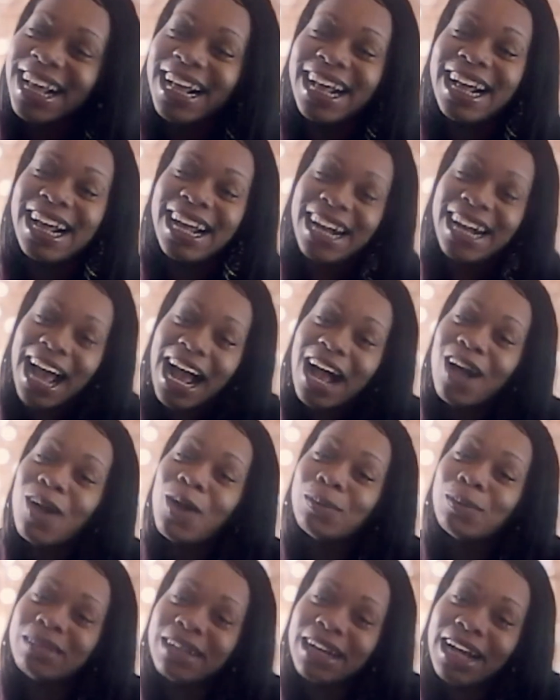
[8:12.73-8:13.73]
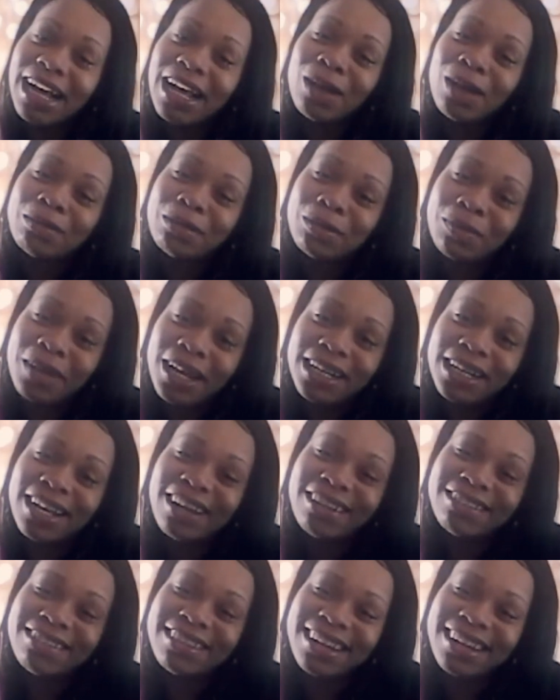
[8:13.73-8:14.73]
And I hope that I helped somebody
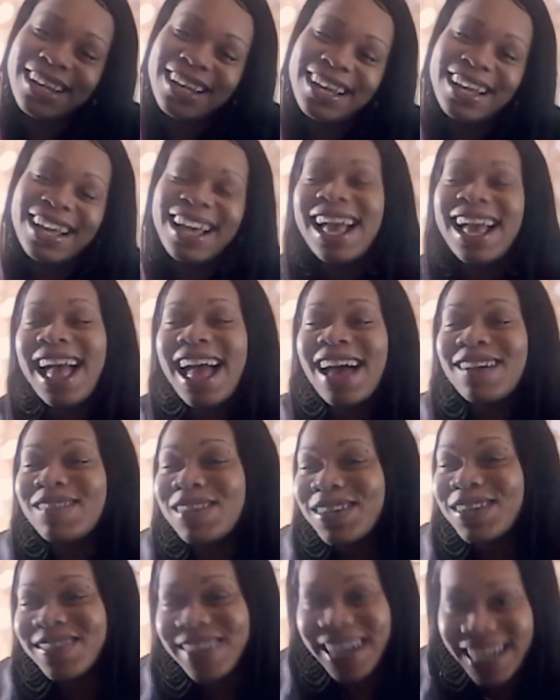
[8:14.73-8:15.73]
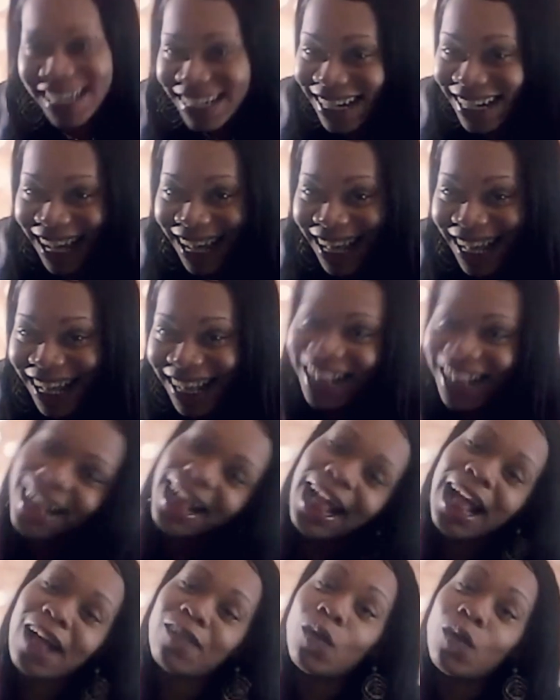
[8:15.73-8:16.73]
out today. Have a great day.
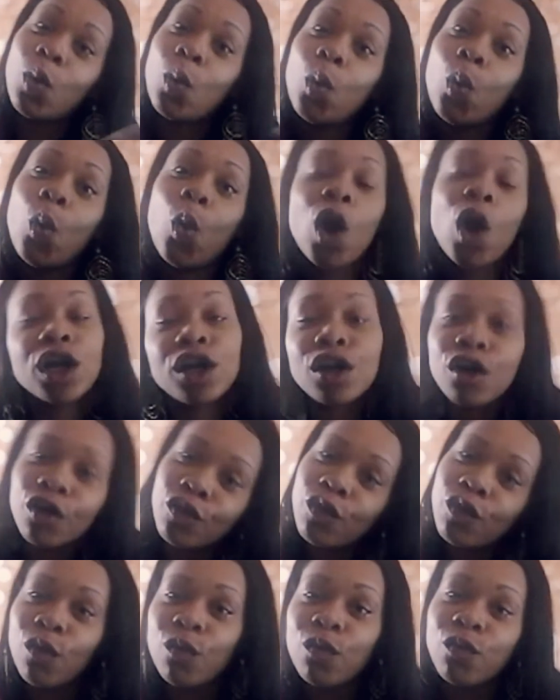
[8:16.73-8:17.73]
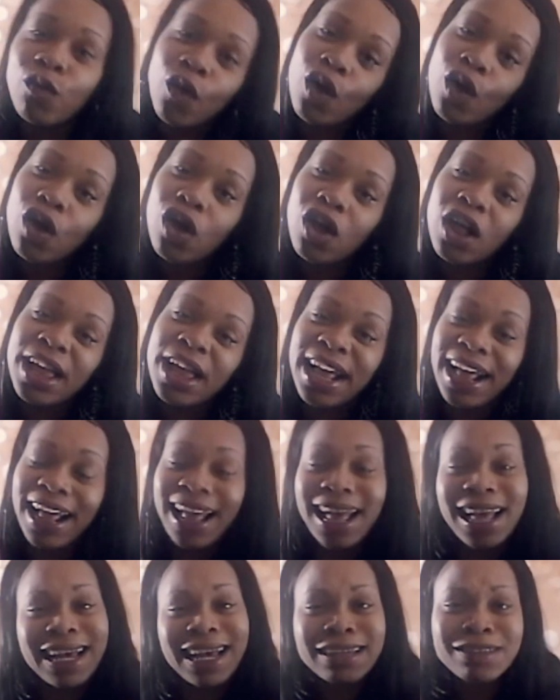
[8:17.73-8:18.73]
Have a wonderful fall.
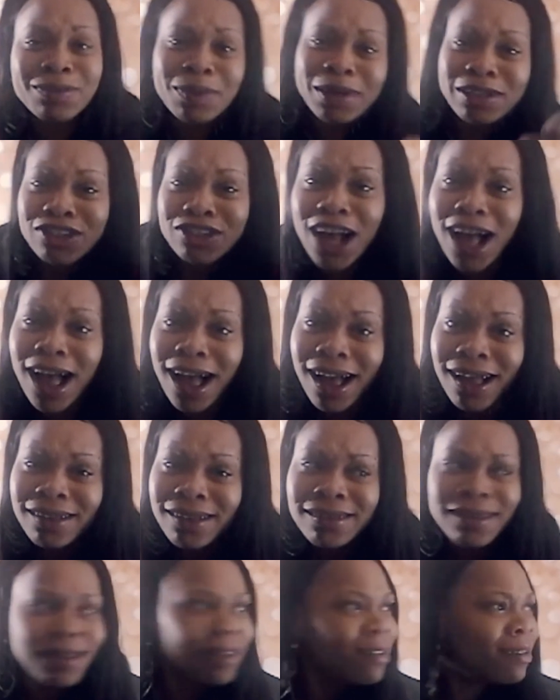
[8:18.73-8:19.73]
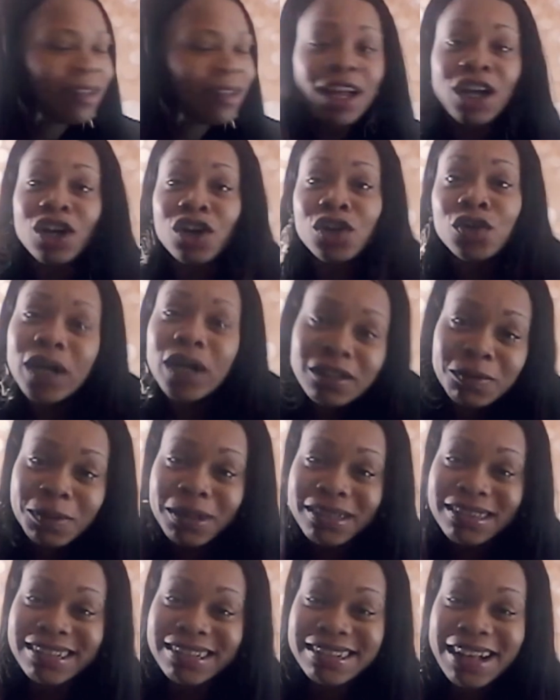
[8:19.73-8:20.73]
And guess what, y'all?
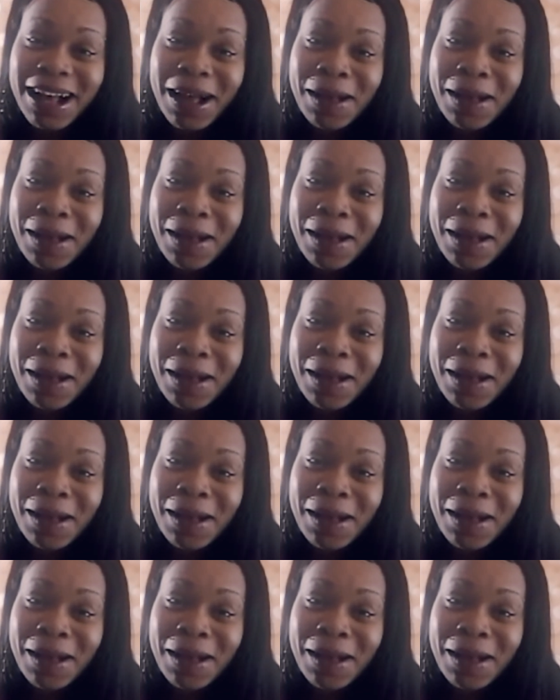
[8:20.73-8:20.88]
Christmas is